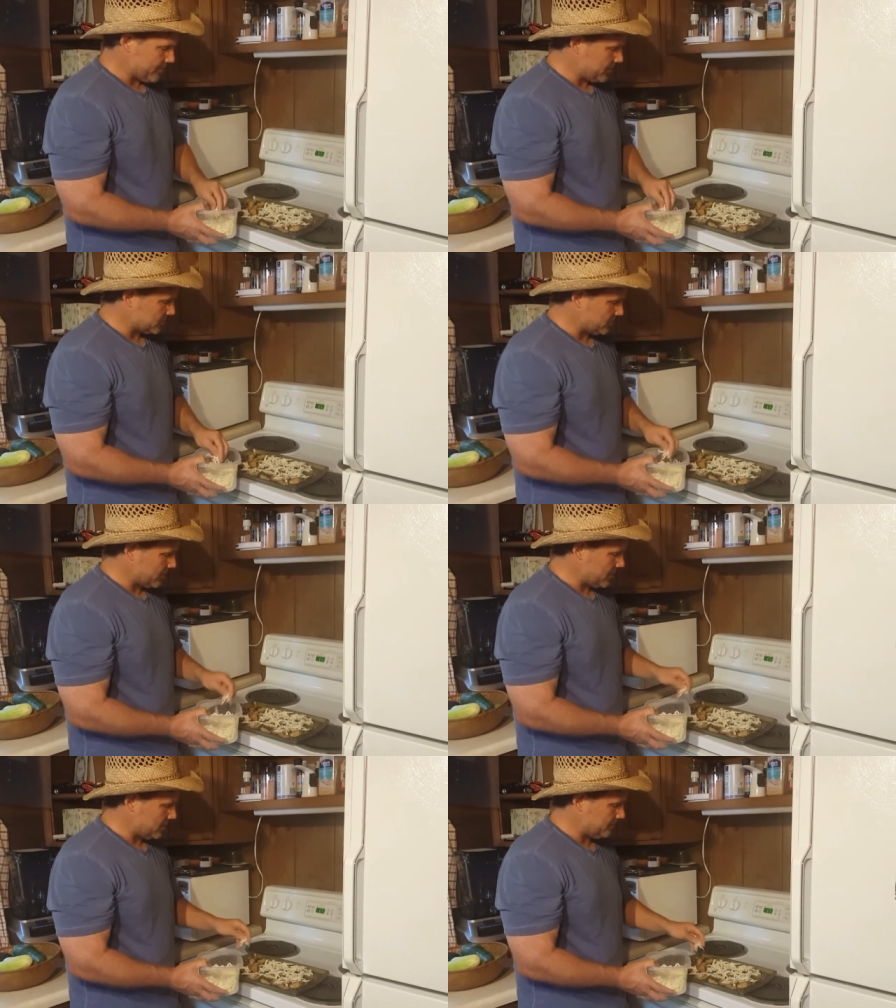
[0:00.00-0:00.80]
I got
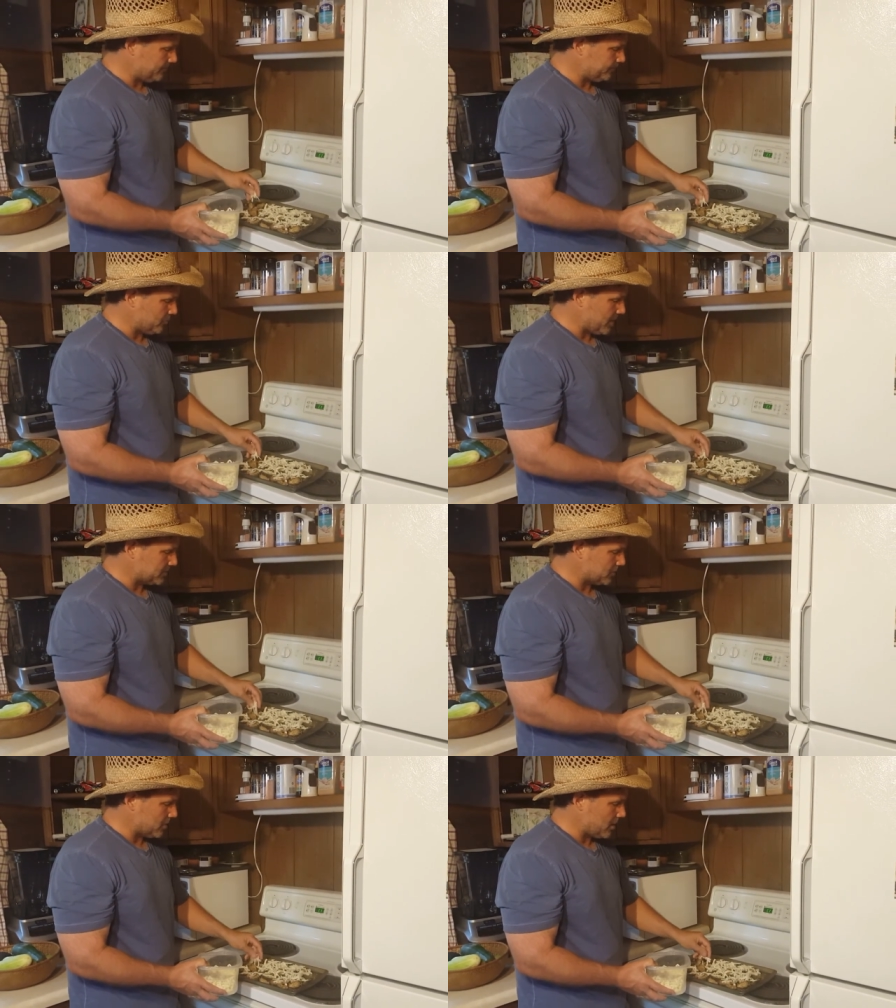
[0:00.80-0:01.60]
this grated
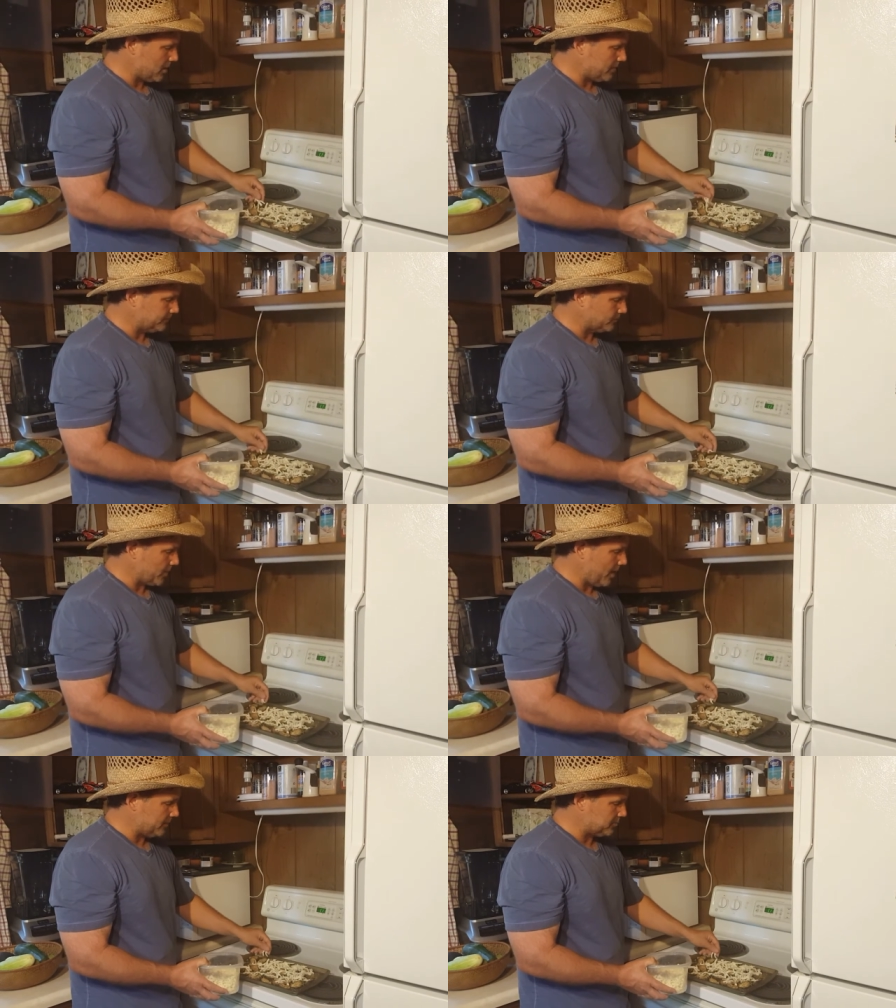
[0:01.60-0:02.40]
mozzarella,
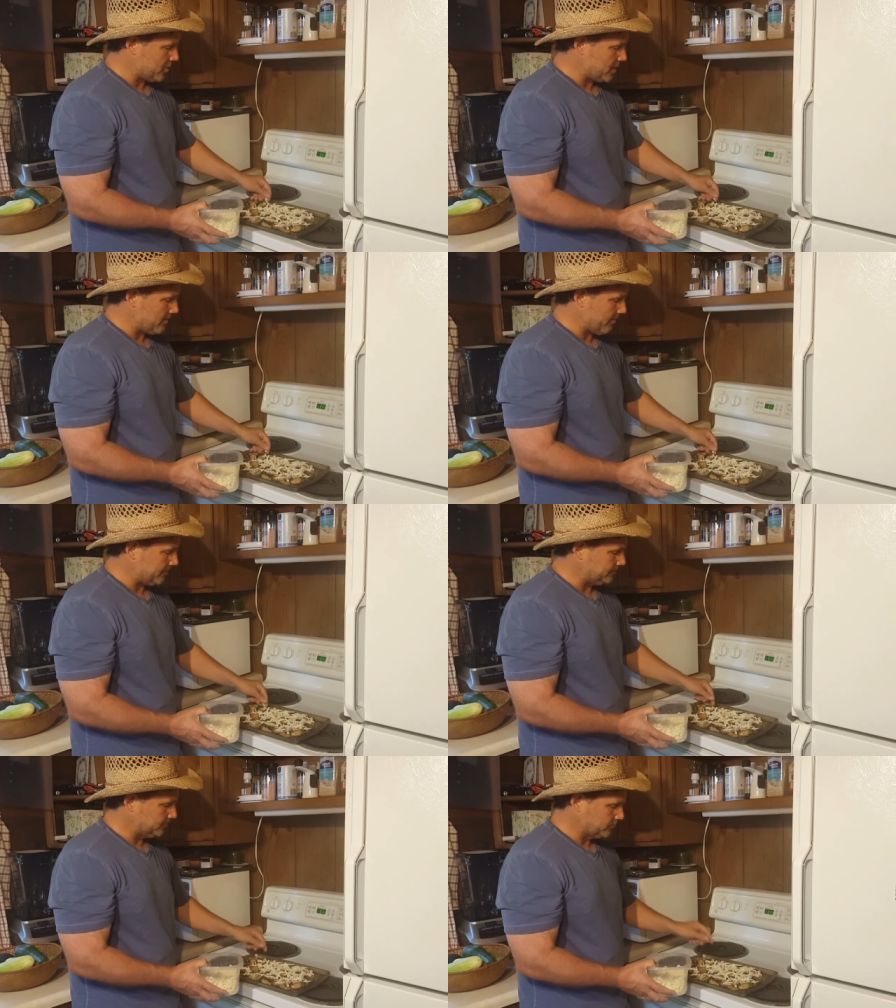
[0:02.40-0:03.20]
and it's
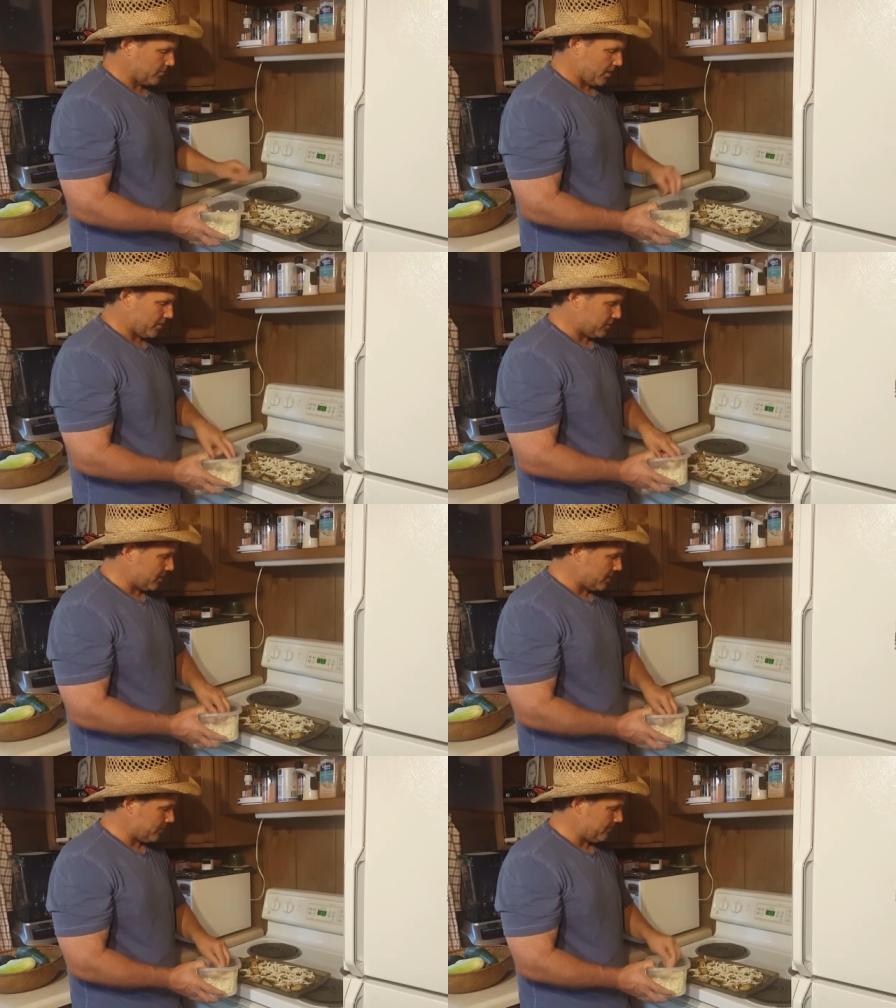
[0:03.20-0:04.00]
pretty
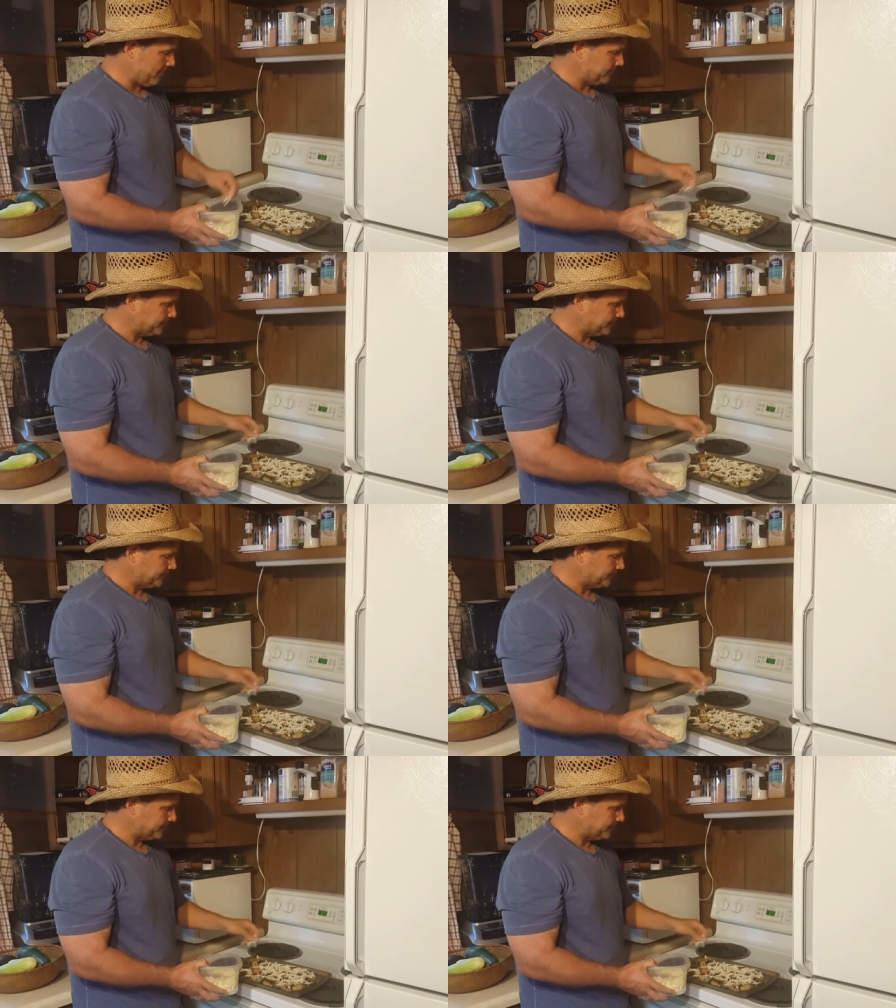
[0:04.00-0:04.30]
thick.